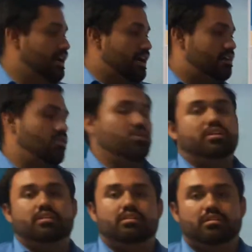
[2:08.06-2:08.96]
a
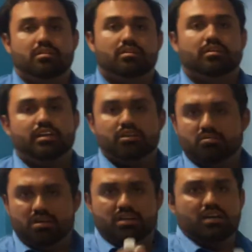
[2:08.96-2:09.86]
coin. Okay,
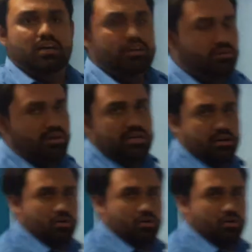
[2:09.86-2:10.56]
you are in a